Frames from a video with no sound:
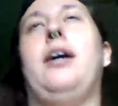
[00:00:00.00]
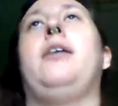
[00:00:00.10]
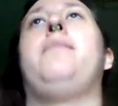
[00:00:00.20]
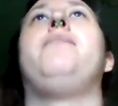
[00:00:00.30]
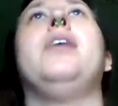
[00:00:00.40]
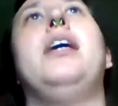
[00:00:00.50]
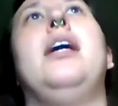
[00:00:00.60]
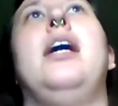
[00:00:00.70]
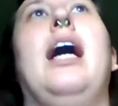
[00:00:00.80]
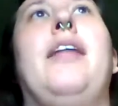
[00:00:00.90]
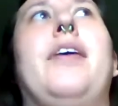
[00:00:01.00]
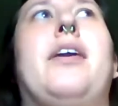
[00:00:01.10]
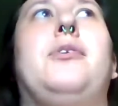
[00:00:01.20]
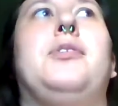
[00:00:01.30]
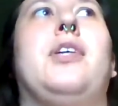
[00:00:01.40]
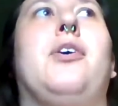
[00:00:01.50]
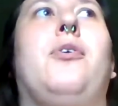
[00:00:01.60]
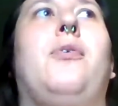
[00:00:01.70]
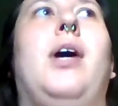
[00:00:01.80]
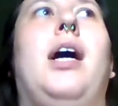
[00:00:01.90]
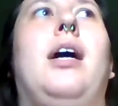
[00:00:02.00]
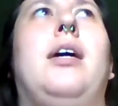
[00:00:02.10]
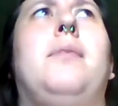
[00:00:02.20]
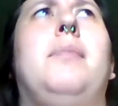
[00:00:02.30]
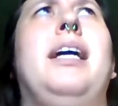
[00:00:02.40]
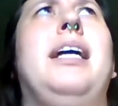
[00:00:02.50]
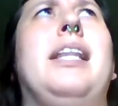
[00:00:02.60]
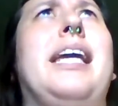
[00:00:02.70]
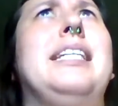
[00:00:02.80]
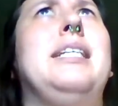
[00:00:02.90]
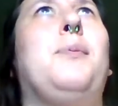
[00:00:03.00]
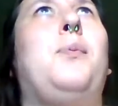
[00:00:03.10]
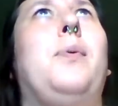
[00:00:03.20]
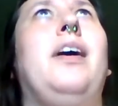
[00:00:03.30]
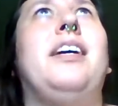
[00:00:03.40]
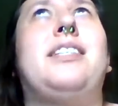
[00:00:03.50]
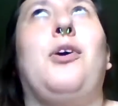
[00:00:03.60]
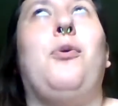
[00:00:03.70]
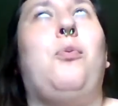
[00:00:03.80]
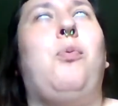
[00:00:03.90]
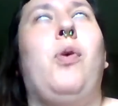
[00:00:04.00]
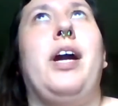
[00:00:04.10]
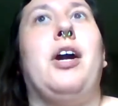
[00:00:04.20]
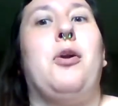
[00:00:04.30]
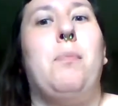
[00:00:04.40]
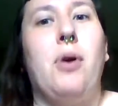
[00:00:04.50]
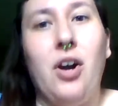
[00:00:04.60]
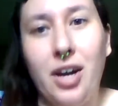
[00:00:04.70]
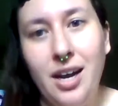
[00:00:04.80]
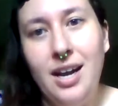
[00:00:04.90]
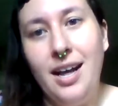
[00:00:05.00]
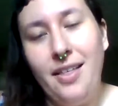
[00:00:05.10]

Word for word: Um, and then also, um, like it's a, it's a weird book